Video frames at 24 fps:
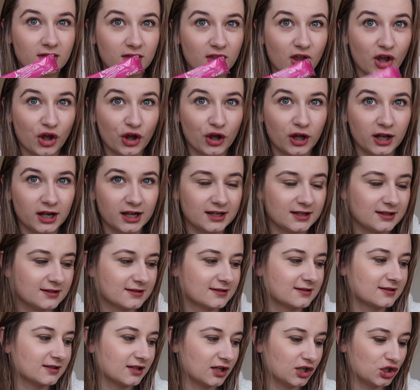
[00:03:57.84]
the earlies
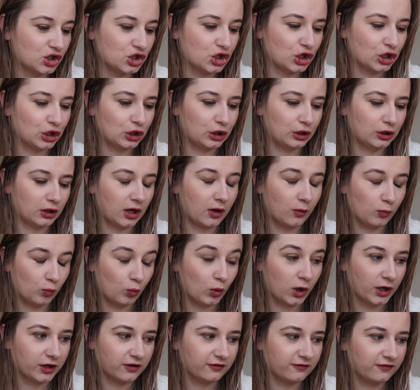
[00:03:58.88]
and
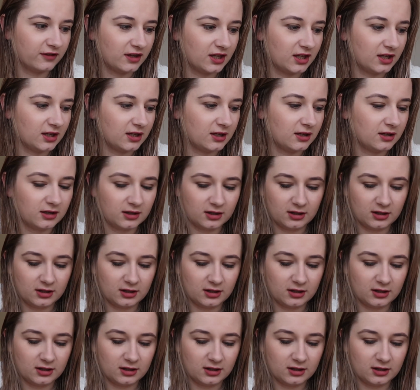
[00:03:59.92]
one of the